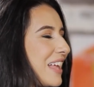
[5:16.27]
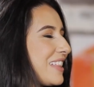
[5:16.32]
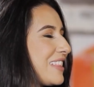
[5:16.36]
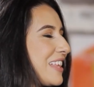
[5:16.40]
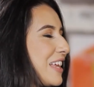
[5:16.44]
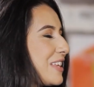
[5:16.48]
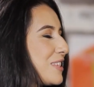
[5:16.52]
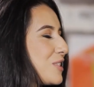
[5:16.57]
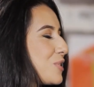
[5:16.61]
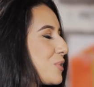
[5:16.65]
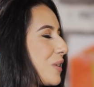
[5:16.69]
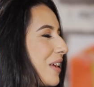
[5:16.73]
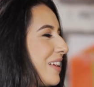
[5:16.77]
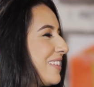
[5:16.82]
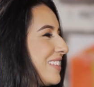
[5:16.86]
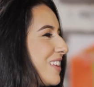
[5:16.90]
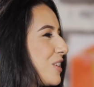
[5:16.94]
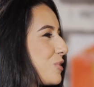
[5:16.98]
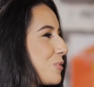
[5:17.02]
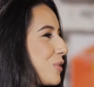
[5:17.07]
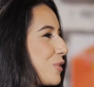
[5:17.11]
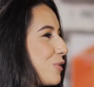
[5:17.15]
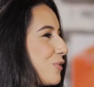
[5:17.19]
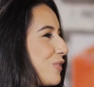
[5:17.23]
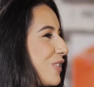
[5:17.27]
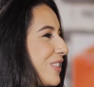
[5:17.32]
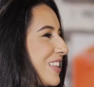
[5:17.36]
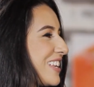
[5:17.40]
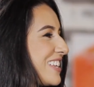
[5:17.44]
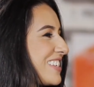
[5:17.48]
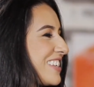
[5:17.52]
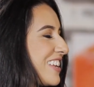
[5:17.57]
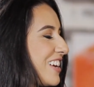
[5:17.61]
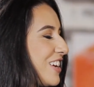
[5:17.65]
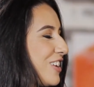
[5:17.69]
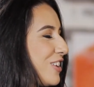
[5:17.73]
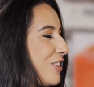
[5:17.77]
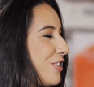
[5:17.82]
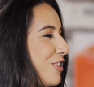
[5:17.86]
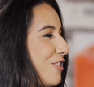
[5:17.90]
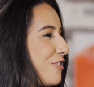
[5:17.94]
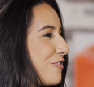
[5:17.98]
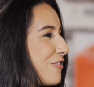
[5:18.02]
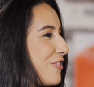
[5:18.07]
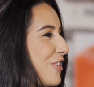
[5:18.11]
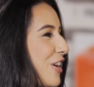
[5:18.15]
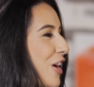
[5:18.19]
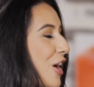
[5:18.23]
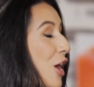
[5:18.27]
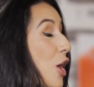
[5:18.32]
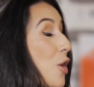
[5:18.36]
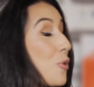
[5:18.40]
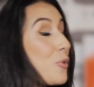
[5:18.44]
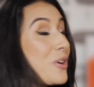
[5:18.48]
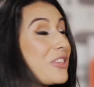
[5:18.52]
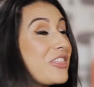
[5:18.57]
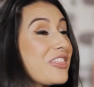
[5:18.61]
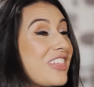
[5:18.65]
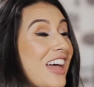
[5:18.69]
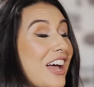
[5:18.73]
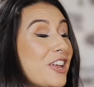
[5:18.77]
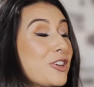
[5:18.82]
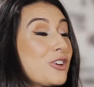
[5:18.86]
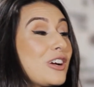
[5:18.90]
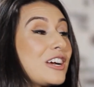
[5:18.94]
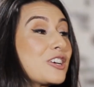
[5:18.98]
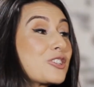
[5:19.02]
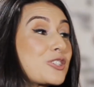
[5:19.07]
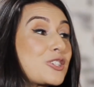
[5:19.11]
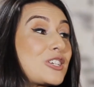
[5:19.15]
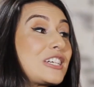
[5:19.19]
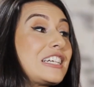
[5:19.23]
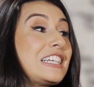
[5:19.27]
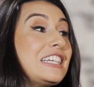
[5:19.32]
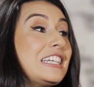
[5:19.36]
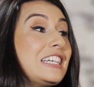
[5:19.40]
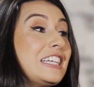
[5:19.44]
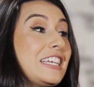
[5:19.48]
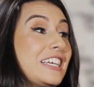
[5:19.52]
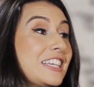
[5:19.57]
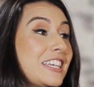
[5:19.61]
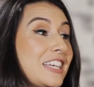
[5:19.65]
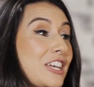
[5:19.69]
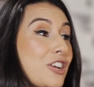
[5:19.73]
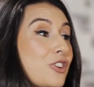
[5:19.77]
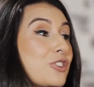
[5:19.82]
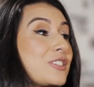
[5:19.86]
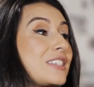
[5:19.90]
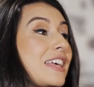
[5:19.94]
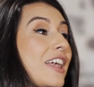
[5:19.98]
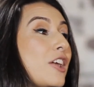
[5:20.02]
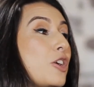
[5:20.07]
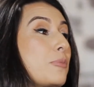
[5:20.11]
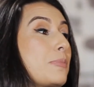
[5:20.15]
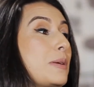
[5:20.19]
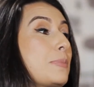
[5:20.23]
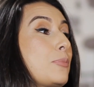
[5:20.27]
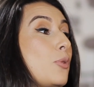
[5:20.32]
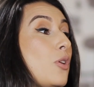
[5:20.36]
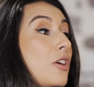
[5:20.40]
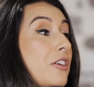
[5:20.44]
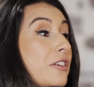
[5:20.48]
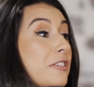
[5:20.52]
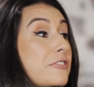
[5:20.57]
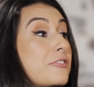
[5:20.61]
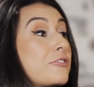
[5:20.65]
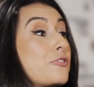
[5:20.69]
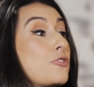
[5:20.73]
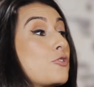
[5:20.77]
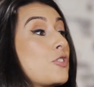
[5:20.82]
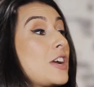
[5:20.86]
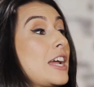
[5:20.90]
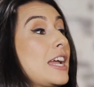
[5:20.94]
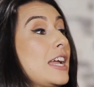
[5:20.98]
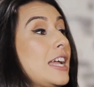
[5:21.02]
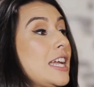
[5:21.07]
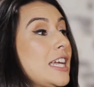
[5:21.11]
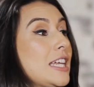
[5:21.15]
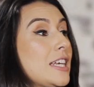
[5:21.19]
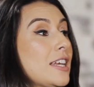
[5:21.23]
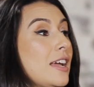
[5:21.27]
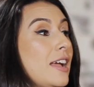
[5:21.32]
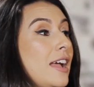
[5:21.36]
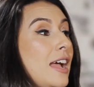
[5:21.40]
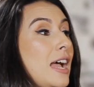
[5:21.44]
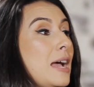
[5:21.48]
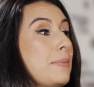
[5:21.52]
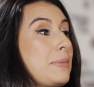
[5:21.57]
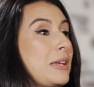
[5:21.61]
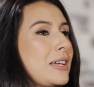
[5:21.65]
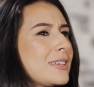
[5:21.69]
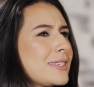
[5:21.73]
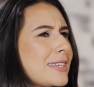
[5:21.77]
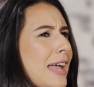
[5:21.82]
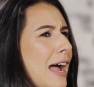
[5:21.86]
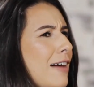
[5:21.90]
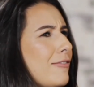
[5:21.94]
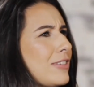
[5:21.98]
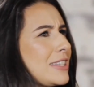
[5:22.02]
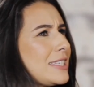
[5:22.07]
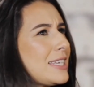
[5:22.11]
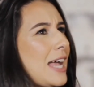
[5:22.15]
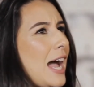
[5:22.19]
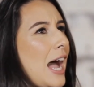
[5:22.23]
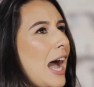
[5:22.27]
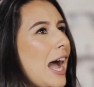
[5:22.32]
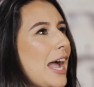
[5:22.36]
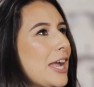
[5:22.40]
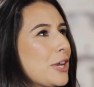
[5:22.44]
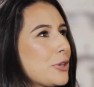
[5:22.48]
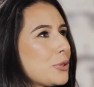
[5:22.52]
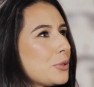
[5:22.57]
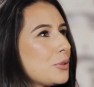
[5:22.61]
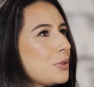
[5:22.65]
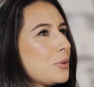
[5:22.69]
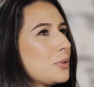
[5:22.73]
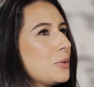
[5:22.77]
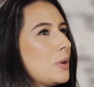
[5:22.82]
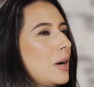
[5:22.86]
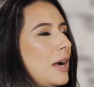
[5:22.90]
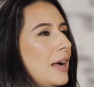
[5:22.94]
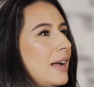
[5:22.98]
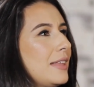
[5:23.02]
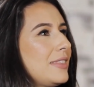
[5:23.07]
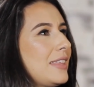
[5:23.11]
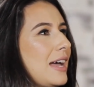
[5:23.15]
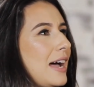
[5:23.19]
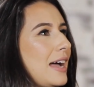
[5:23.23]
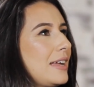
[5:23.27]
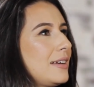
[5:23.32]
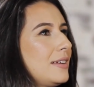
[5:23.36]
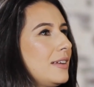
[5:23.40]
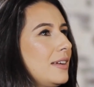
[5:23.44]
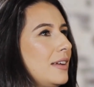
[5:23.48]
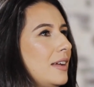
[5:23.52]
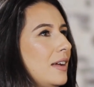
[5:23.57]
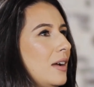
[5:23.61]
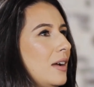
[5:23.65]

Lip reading: And that's one of the things that I love. With that, you're actually leading, because a lot of people are afraid because they have a title that